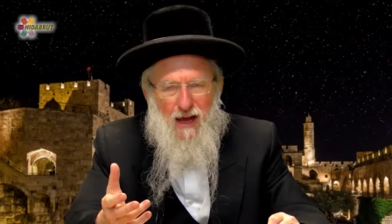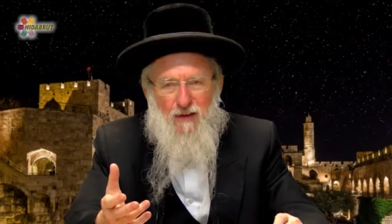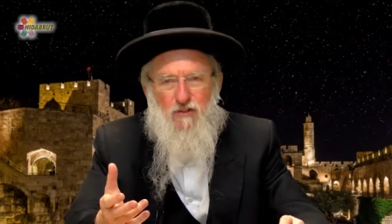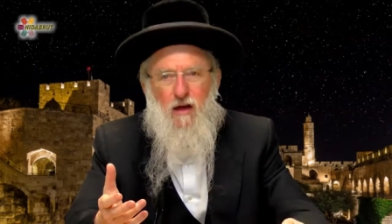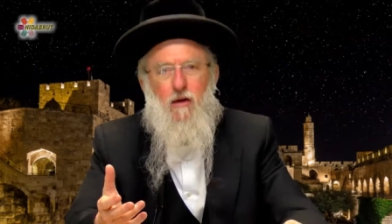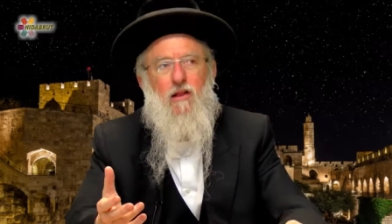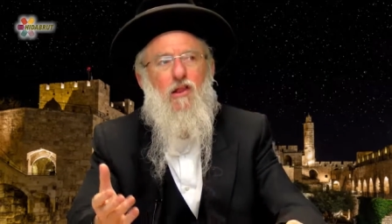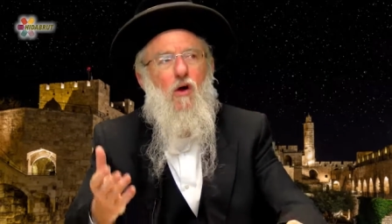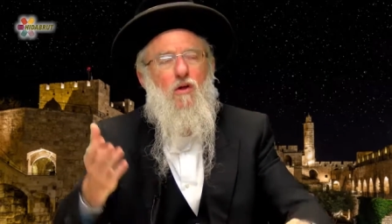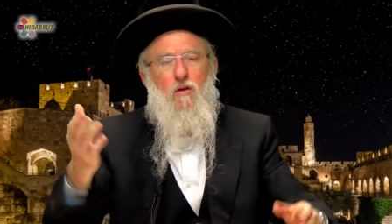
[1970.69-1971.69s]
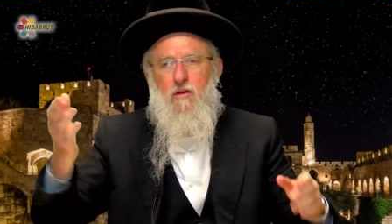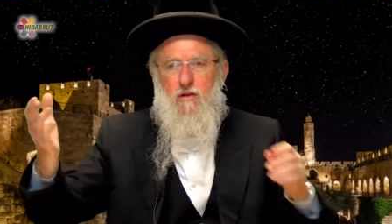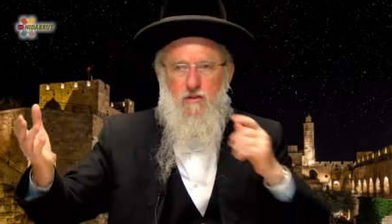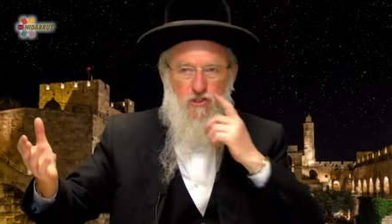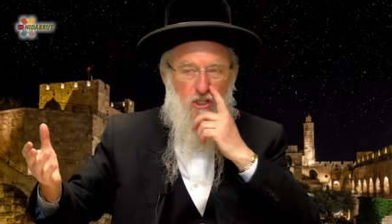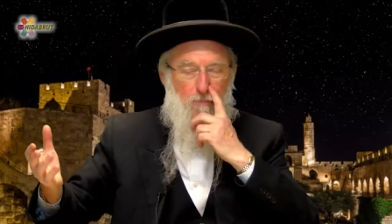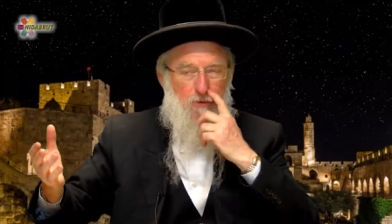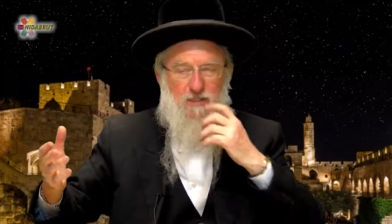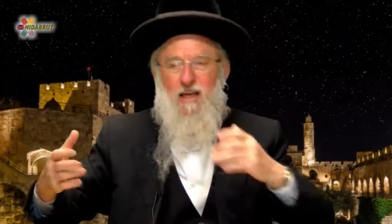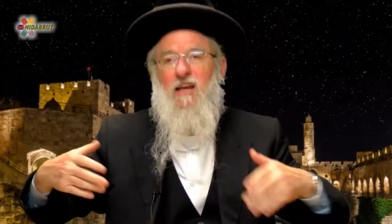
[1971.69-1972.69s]
If the local
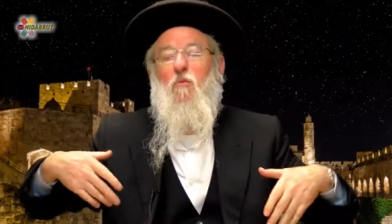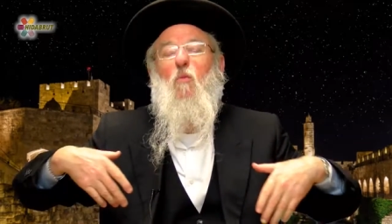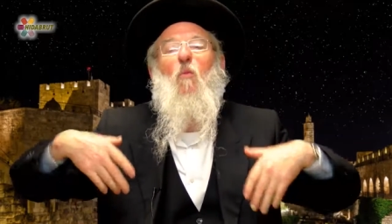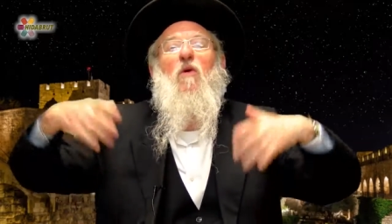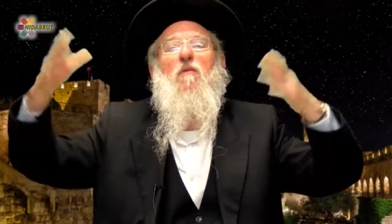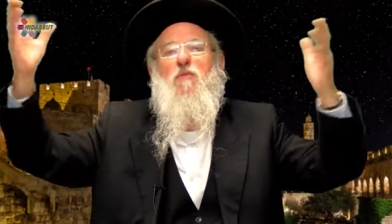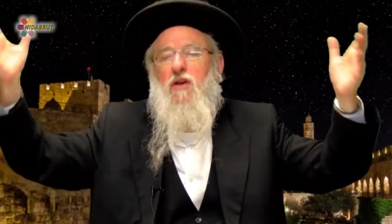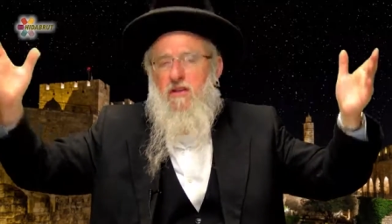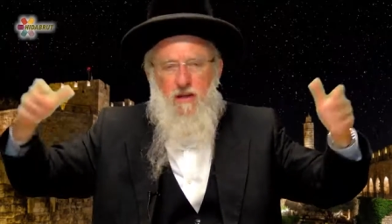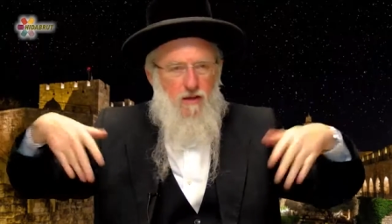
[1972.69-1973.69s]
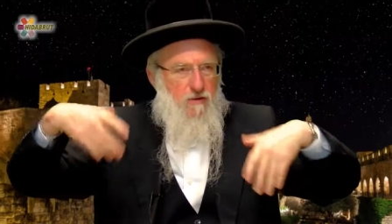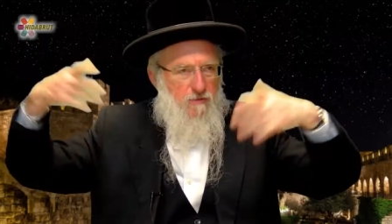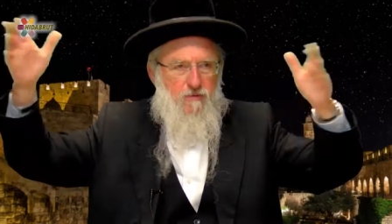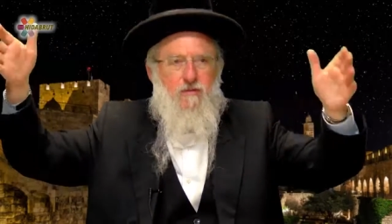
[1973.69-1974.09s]
shepherds can, with impunity,